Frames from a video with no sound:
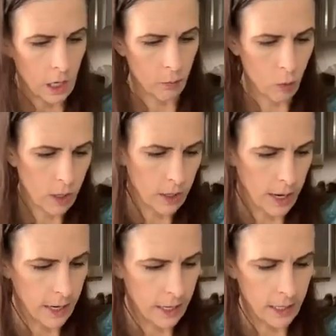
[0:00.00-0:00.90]
And while
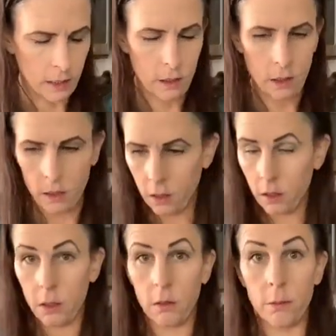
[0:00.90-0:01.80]
I
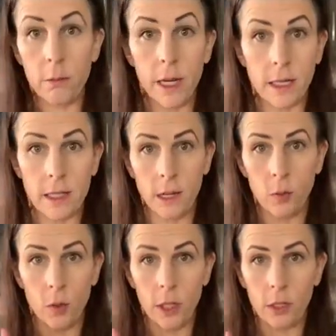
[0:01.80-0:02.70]
mix,
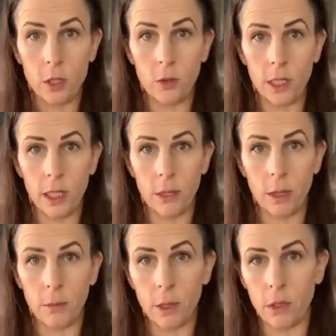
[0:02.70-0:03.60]
I'm going to heat up
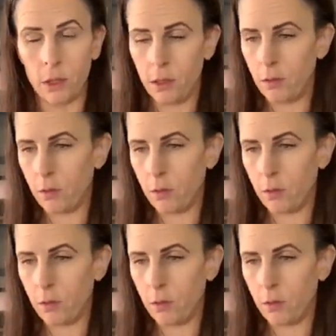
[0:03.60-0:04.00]
my milk.